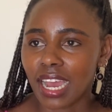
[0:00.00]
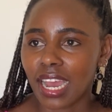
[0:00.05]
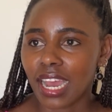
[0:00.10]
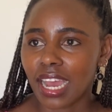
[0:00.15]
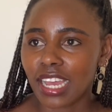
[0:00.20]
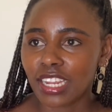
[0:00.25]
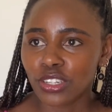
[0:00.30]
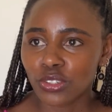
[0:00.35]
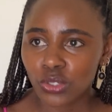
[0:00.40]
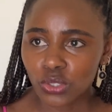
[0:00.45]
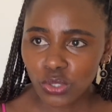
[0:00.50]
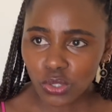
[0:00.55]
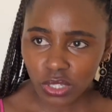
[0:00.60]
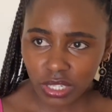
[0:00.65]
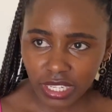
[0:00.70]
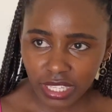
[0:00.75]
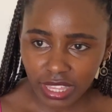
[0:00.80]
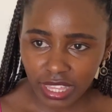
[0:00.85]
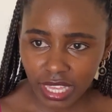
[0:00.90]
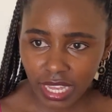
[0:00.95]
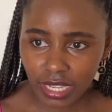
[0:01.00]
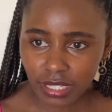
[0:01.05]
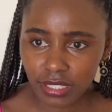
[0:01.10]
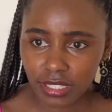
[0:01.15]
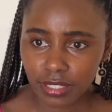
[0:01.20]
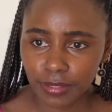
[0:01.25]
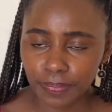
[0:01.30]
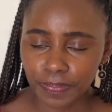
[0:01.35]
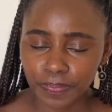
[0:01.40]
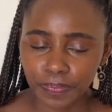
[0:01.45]
And not only
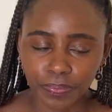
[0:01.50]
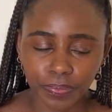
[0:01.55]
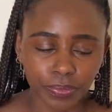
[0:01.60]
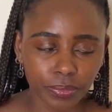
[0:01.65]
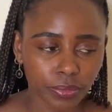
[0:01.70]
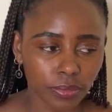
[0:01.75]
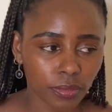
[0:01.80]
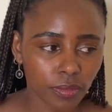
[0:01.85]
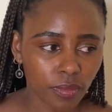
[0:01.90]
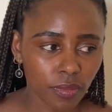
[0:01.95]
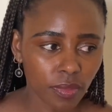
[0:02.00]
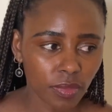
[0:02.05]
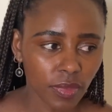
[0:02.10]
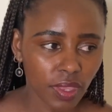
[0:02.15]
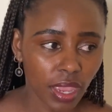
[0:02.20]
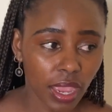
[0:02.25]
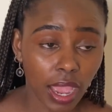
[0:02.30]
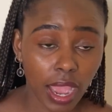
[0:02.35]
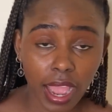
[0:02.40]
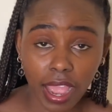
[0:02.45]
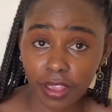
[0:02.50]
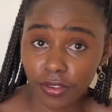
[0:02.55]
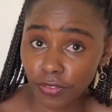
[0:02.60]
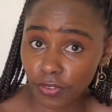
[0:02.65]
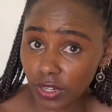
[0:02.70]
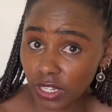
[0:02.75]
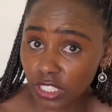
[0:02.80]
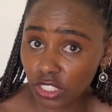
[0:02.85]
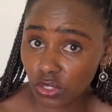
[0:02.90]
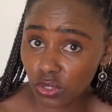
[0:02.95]
that, I
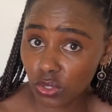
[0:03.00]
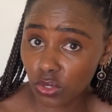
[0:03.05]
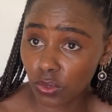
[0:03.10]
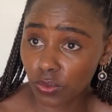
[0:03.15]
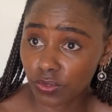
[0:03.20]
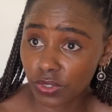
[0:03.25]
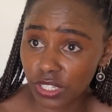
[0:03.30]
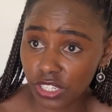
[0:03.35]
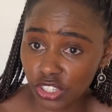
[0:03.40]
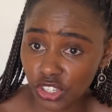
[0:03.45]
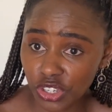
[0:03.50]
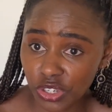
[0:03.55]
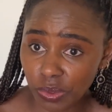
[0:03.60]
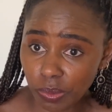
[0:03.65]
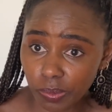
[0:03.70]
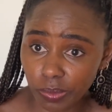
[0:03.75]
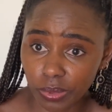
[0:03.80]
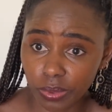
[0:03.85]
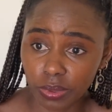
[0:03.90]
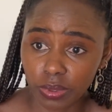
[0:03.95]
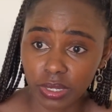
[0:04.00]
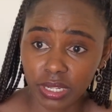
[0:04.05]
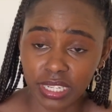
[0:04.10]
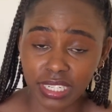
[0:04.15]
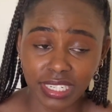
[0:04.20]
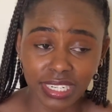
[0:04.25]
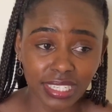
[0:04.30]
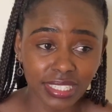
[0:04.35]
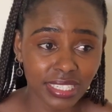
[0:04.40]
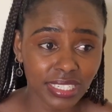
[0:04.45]
feel it also very cheap. It
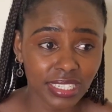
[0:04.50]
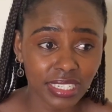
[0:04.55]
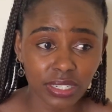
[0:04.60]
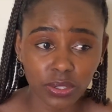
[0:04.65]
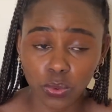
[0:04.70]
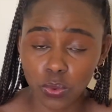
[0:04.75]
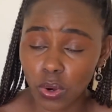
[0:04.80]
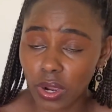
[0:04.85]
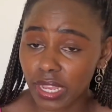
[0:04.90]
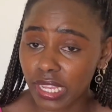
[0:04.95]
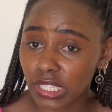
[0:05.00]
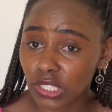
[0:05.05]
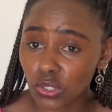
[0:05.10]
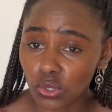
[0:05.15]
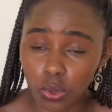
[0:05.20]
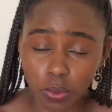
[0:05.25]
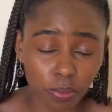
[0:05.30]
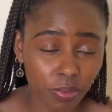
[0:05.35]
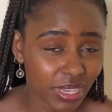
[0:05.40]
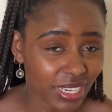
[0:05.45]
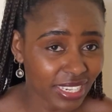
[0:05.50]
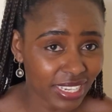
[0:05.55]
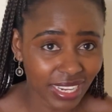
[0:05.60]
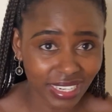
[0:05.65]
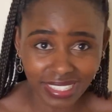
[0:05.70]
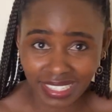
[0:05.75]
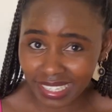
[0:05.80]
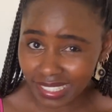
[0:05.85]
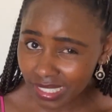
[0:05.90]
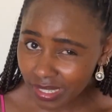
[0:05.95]
doesn't require so many
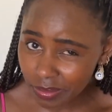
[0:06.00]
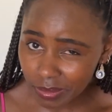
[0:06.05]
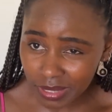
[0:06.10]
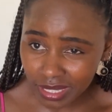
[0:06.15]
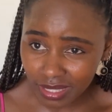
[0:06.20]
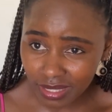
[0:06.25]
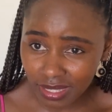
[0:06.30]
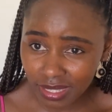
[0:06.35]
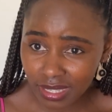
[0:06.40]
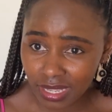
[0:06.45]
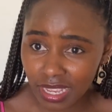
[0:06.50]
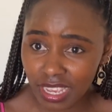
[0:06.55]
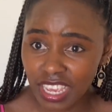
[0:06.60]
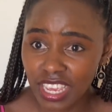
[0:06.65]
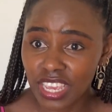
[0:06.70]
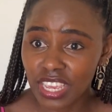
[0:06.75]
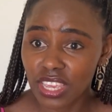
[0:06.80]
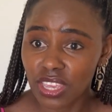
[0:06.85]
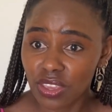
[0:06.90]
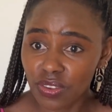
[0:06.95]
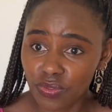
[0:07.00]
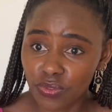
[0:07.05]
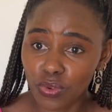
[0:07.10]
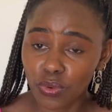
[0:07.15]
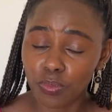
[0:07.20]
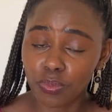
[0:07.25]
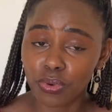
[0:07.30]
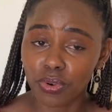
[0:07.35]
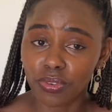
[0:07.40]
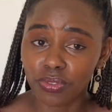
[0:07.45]
attachments if you
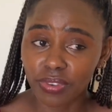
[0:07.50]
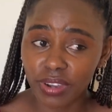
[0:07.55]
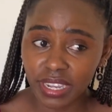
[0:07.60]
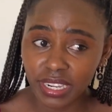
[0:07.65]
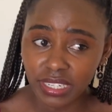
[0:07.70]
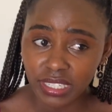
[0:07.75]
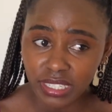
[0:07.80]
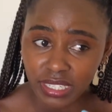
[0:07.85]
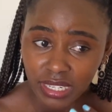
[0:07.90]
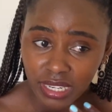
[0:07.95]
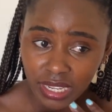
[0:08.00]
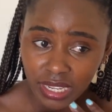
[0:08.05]
provide